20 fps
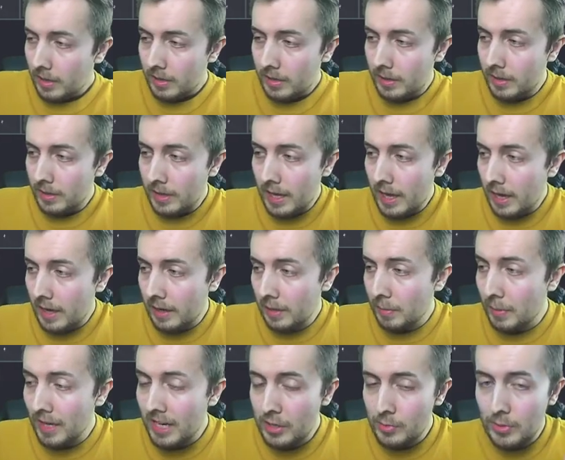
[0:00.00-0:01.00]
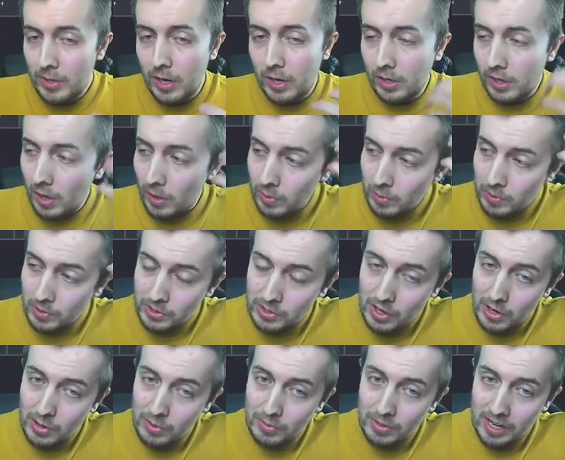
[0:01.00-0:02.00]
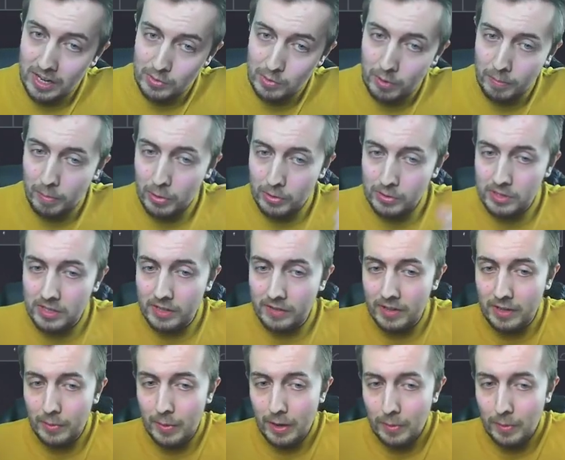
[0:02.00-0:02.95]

yeah, but at least we got a goal, so that's one positive anyway.